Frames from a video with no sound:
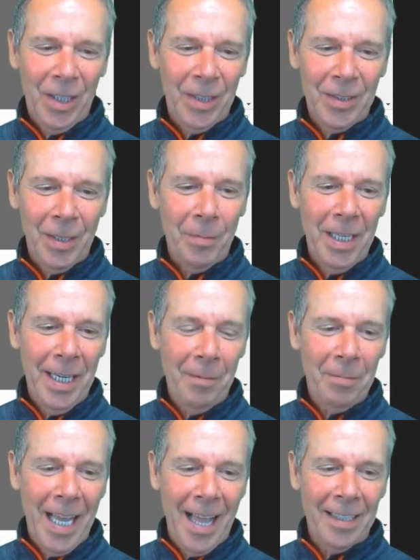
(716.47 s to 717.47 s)
somebody
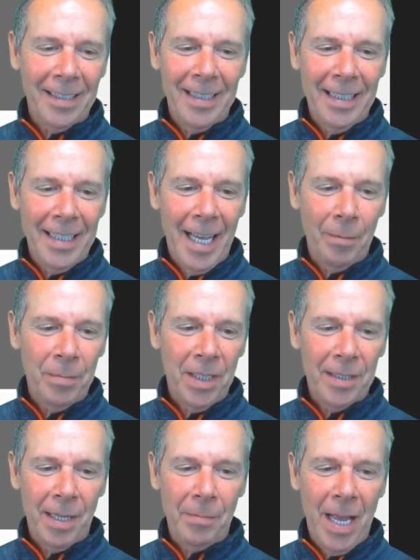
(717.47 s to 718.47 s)
named Galaxy Tab
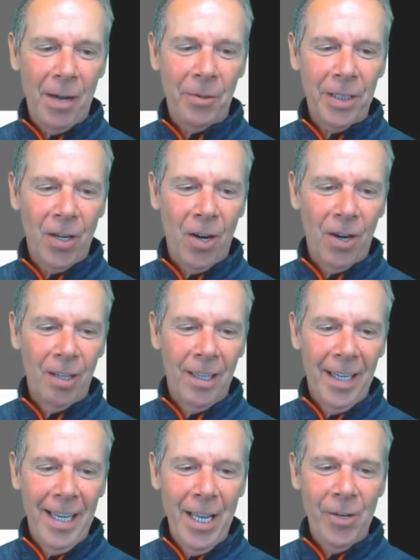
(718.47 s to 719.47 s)
says, I'm now in the car.
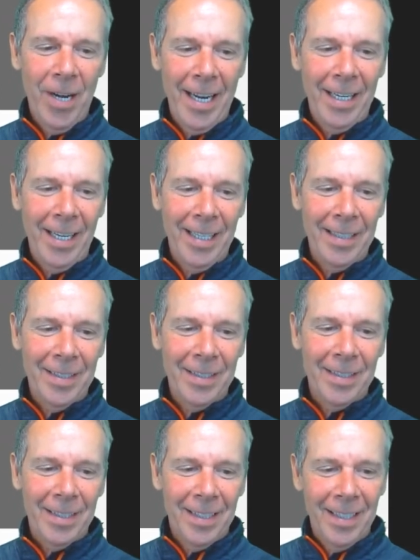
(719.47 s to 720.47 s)
Internet is